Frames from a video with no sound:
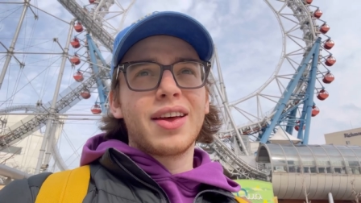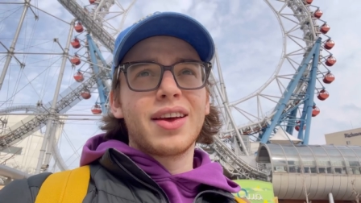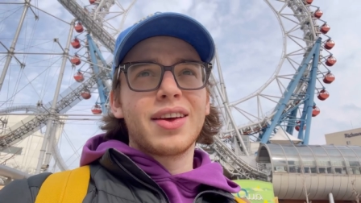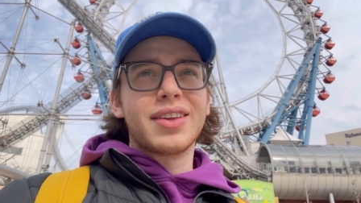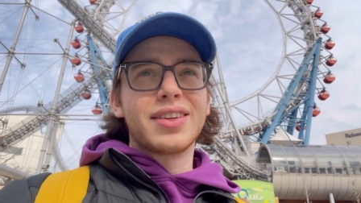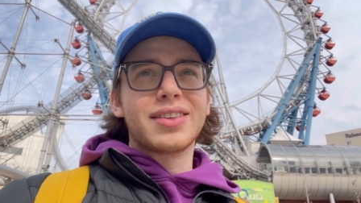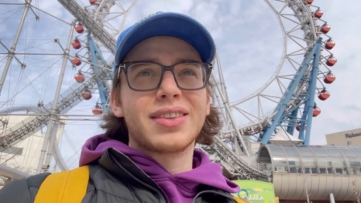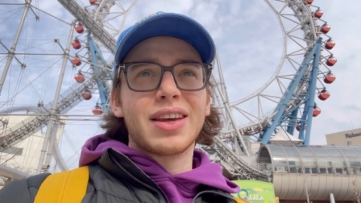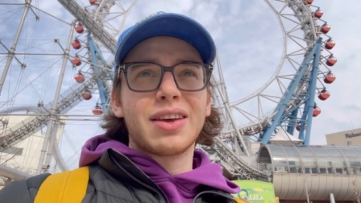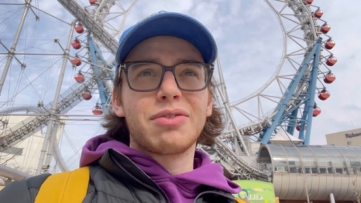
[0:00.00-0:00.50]

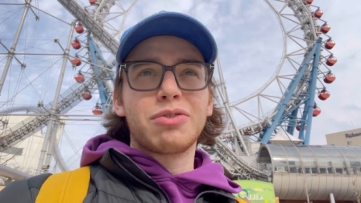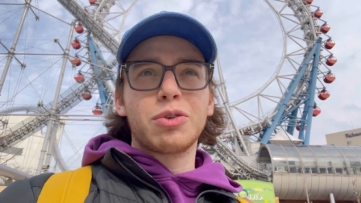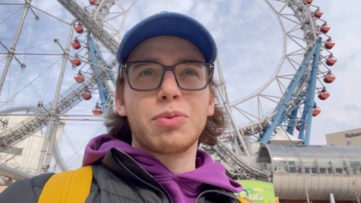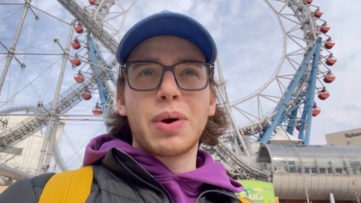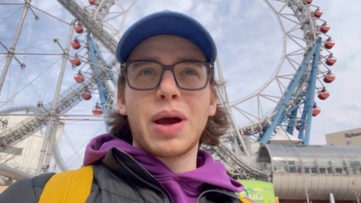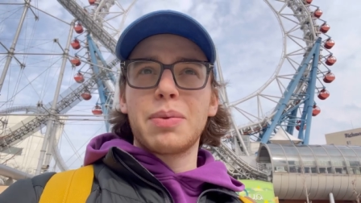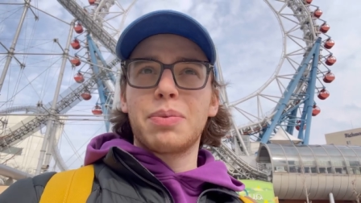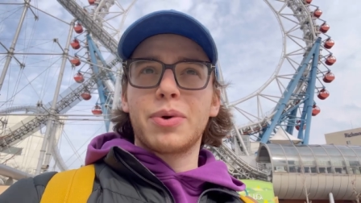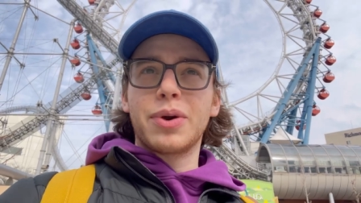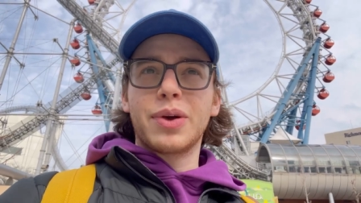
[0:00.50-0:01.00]
This day flew
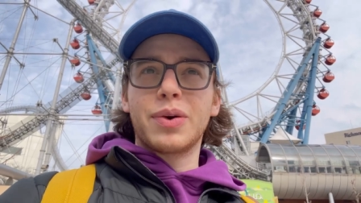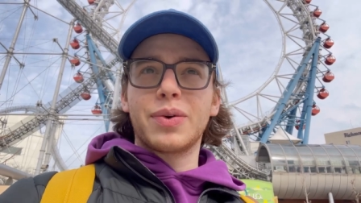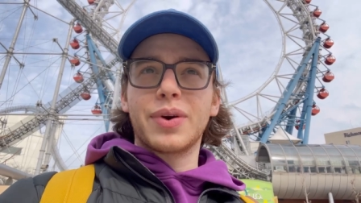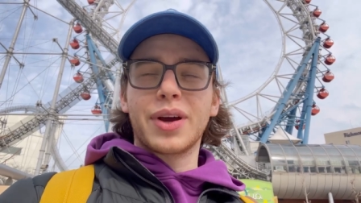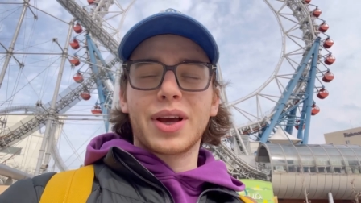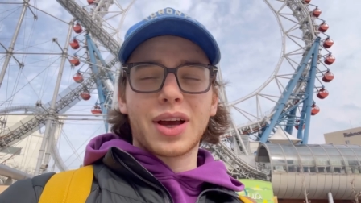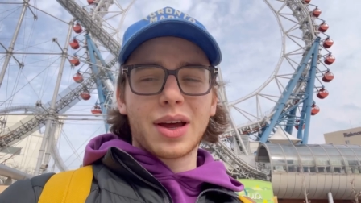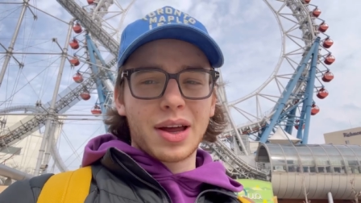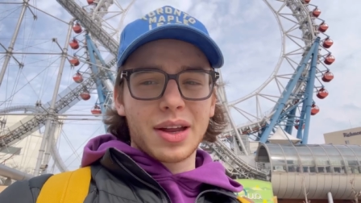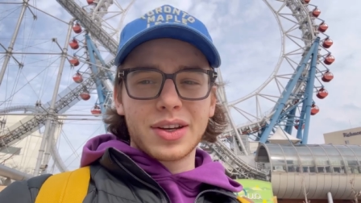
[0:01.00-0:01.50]
by pretty quick,
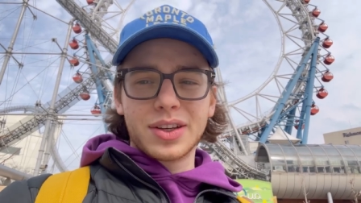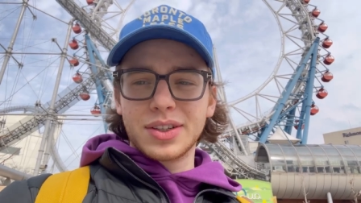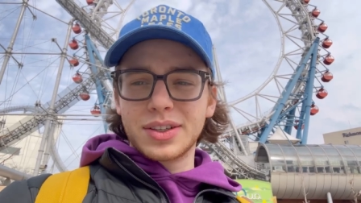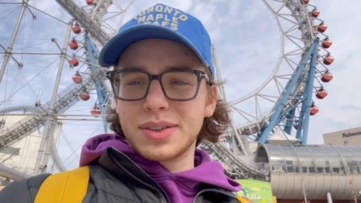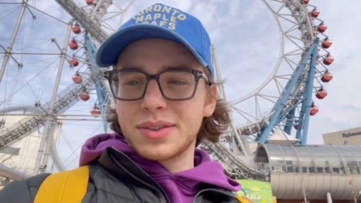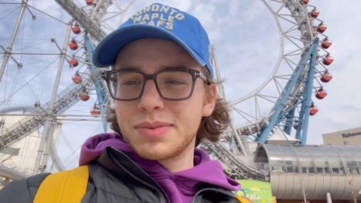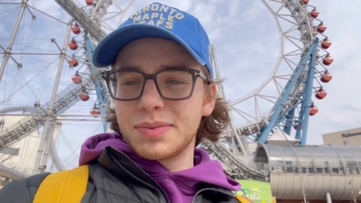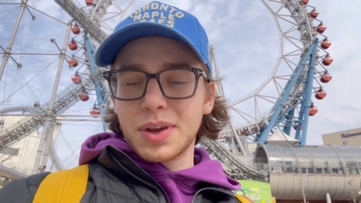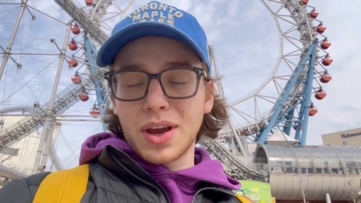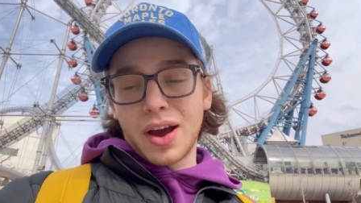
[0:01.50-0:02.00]
guys. Just,
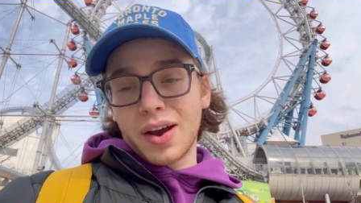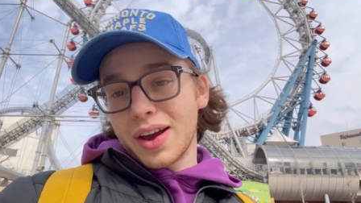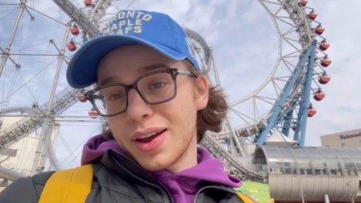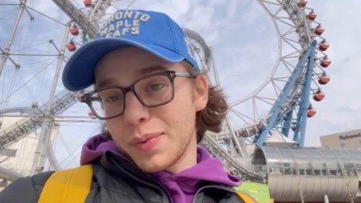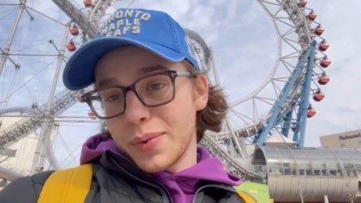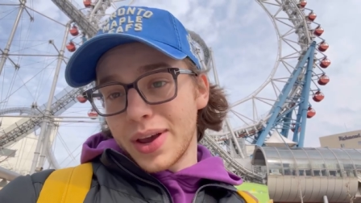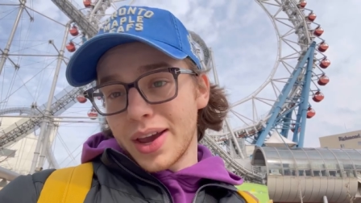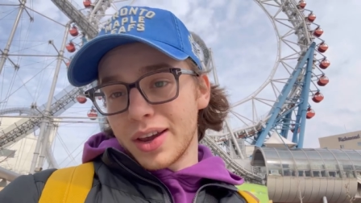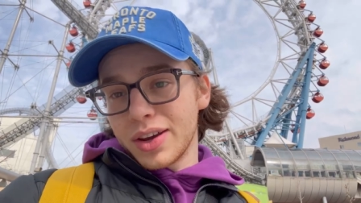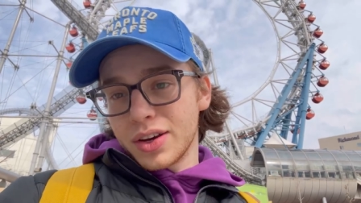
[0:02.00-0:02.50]
yeah,
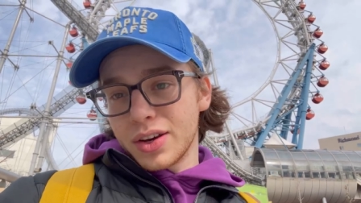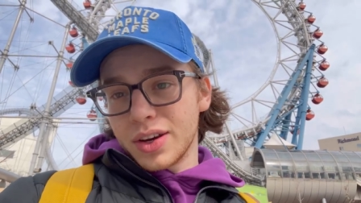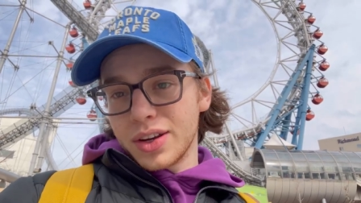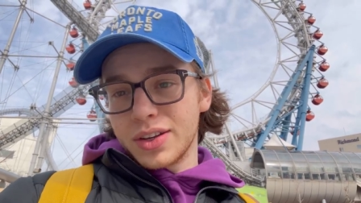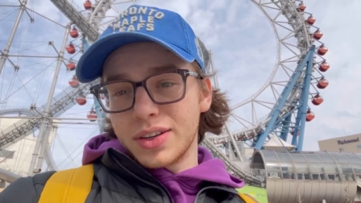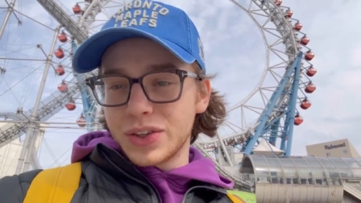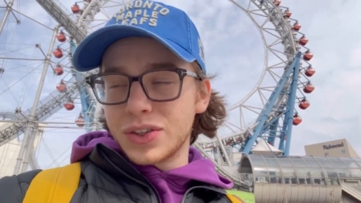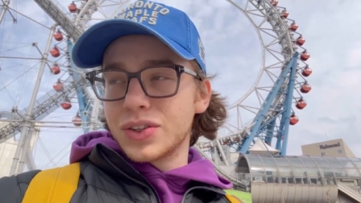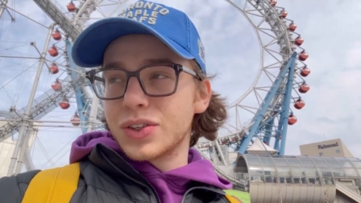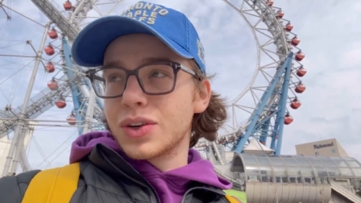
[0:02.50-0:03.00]
we ate
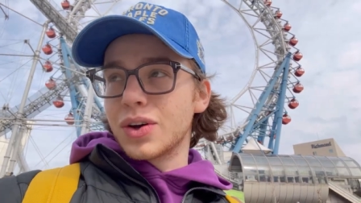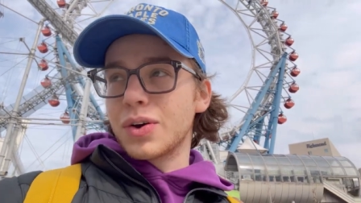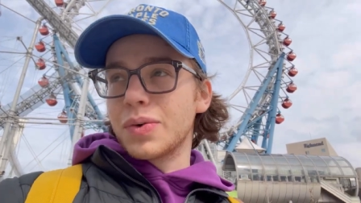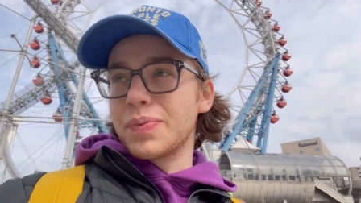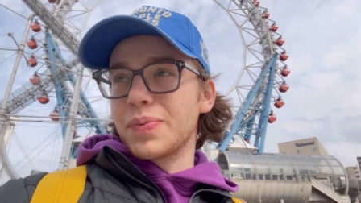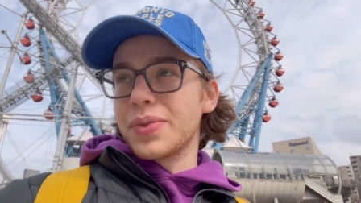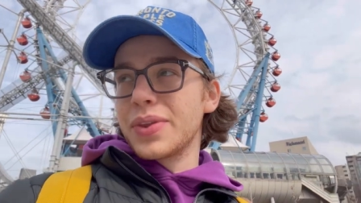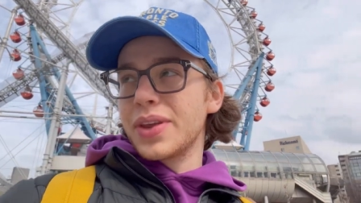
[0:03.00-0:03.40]
good, so.